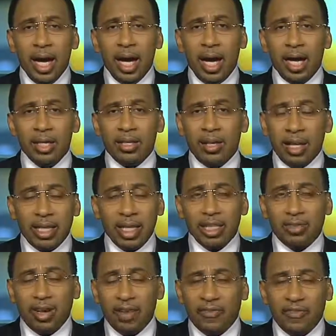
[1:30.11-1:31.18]
I think
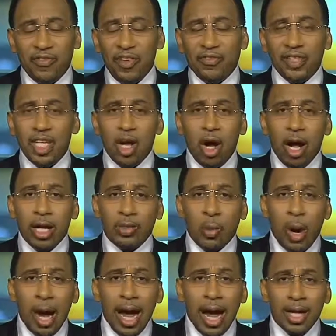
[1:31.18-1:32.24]
it's like 50 yards
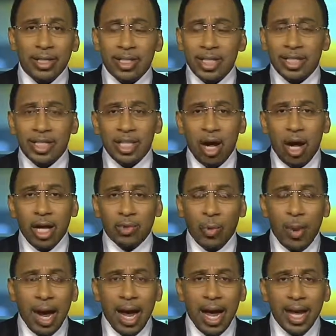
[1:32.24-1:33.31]
wide or 60 yards
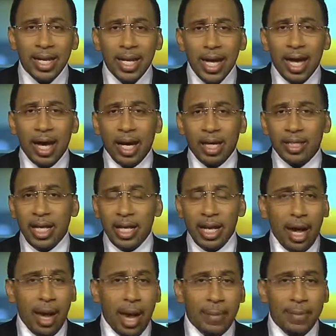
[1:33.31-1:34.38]
wide.
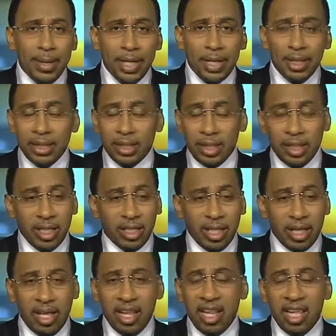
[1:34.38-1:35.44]
I mean,
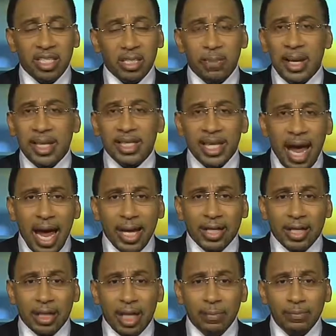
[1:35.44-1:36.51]
listen, it is
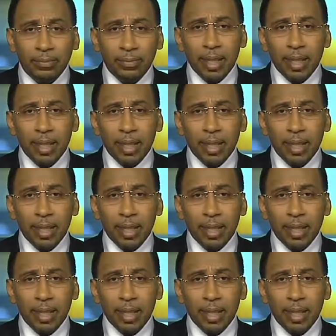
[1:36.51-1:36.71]
spectacular.